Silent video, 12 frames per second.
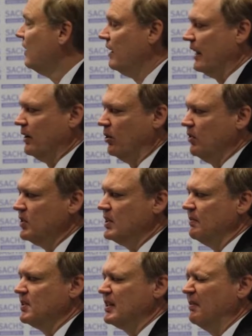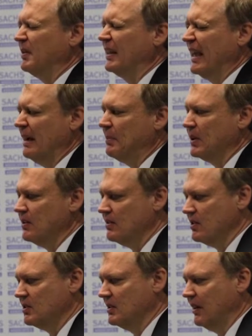And all of a sudden something
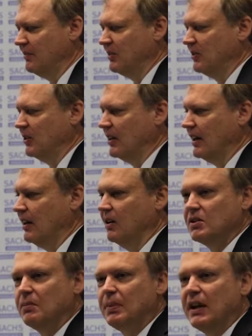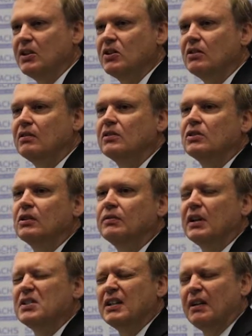happens after 30 hours. The patient sort of
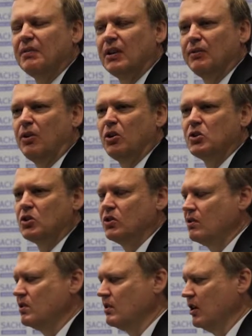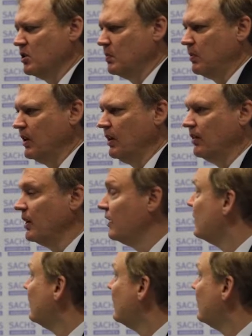doesn't have enough oxygen, starts breathing,